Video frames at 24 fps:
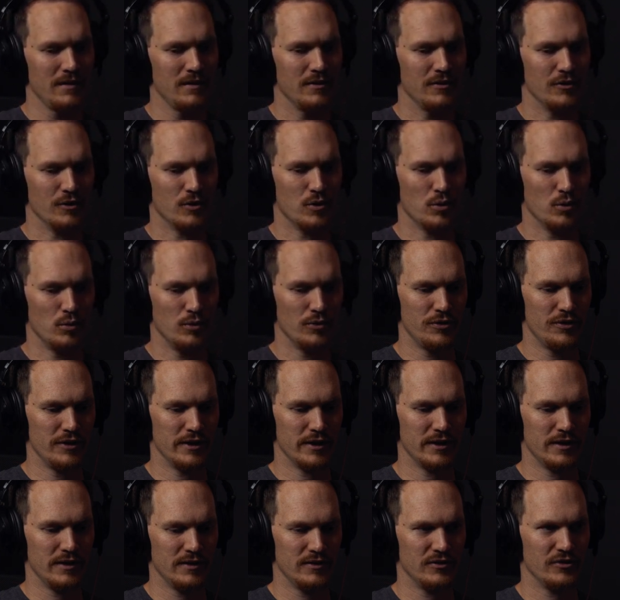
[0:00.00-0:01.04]
the cool
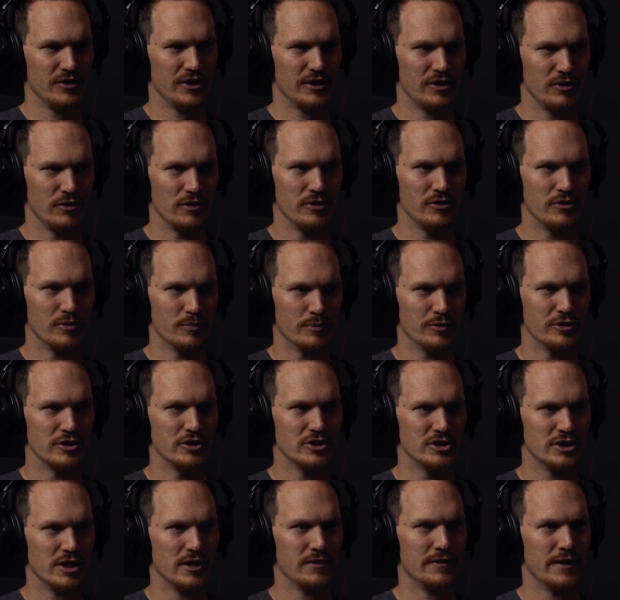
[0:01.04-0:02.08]
thing is like you can
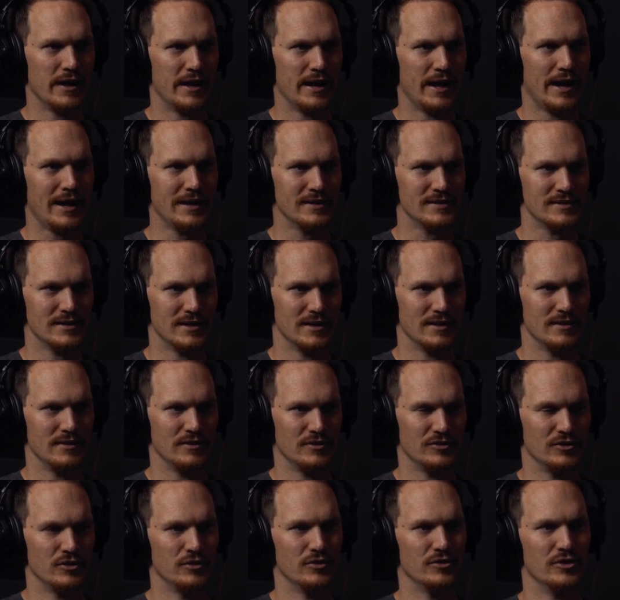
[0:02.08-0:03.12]
depreciate that asset.
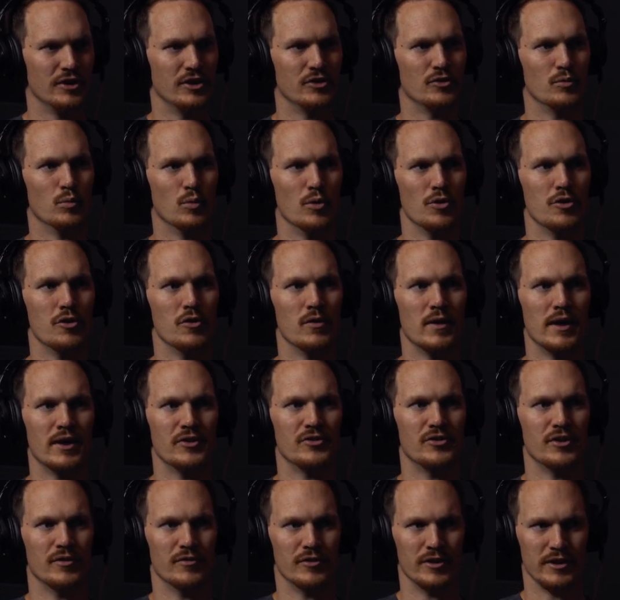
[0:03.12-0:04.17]
So you say it's worth
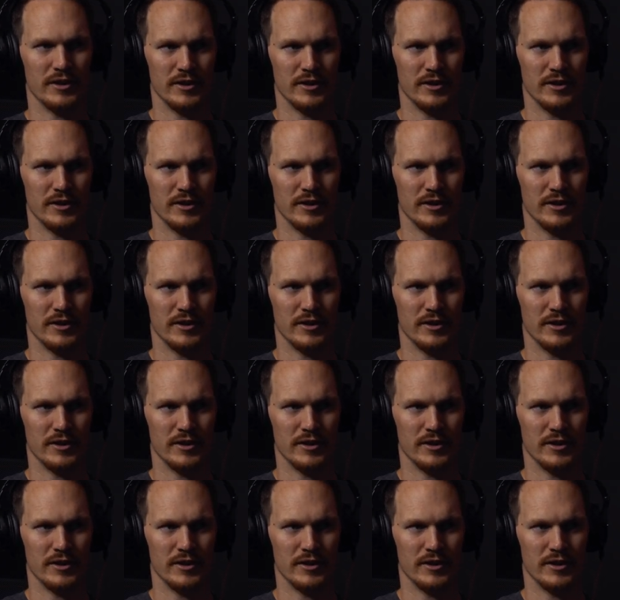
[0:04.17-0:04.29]
less every